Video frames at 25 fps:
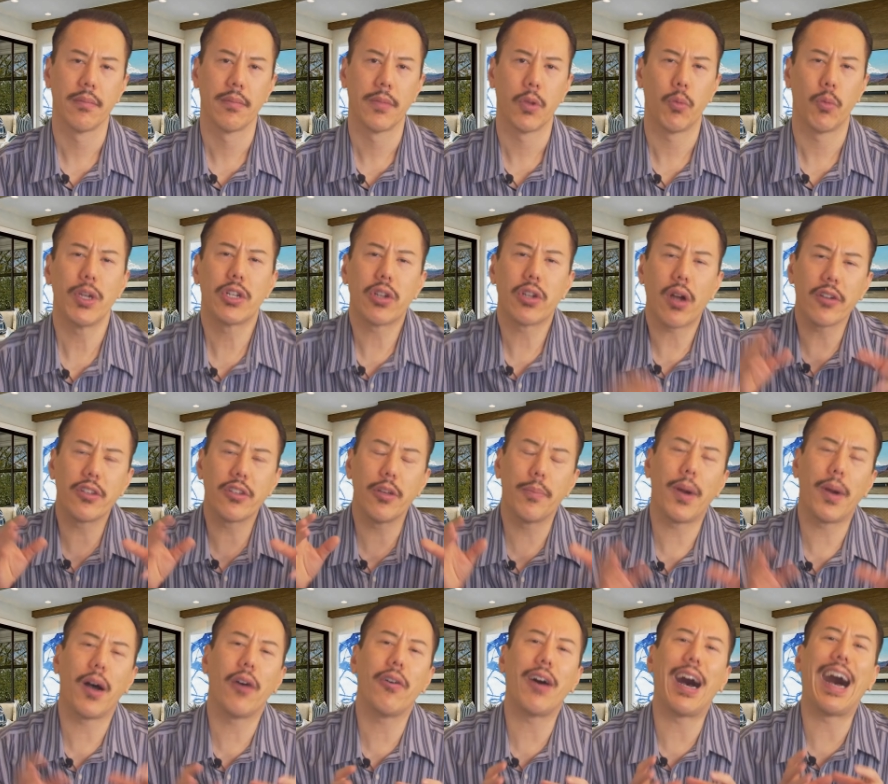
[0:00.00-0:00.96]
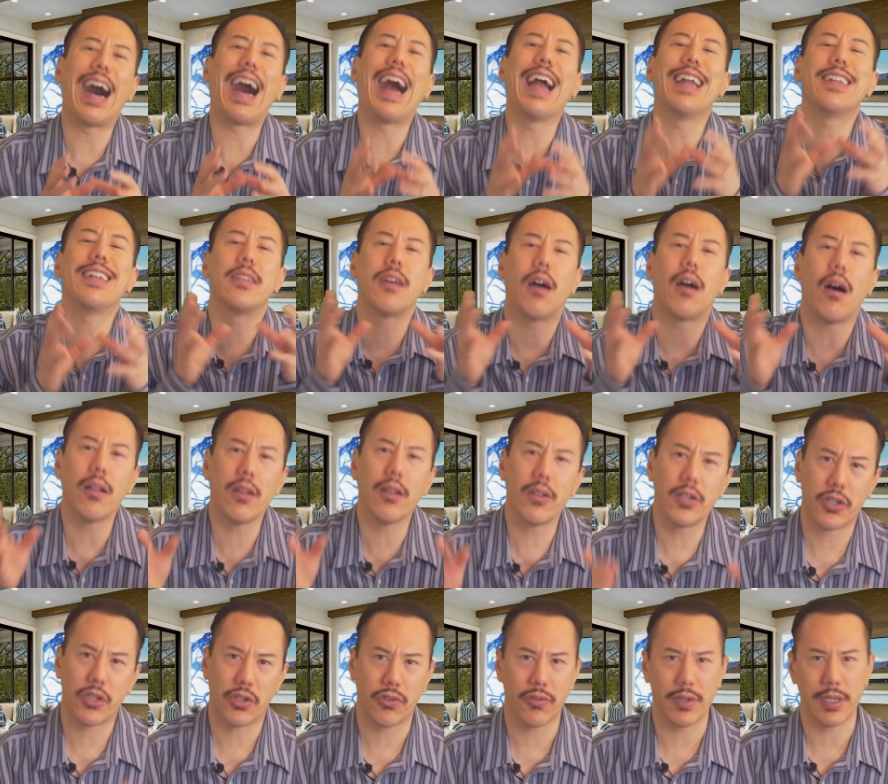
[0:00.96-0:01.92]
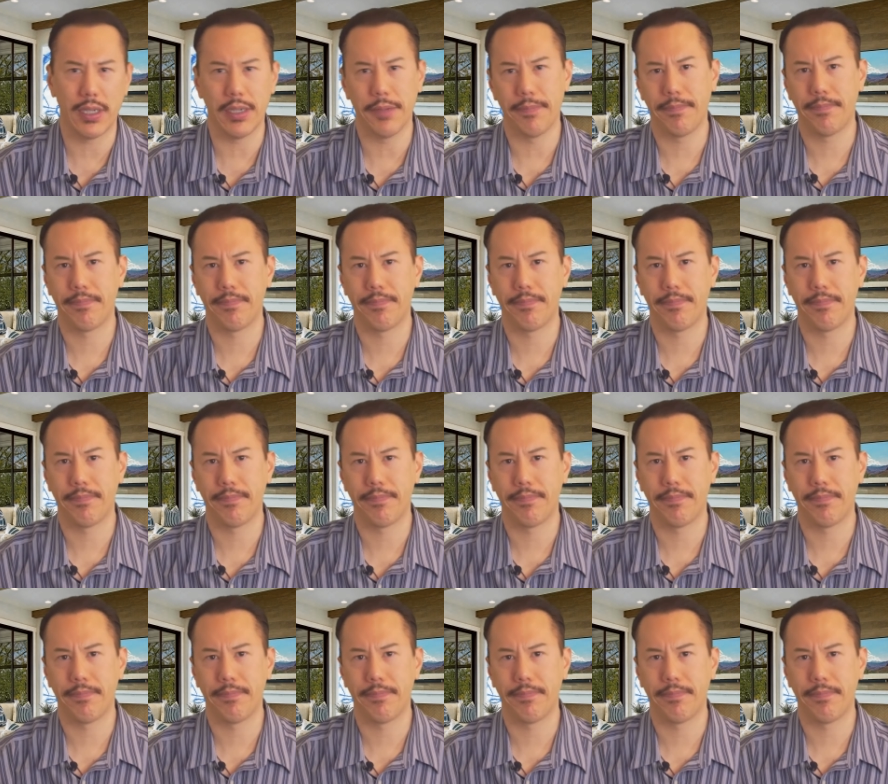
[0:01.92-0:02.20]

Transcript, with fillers: We talked about idolatry.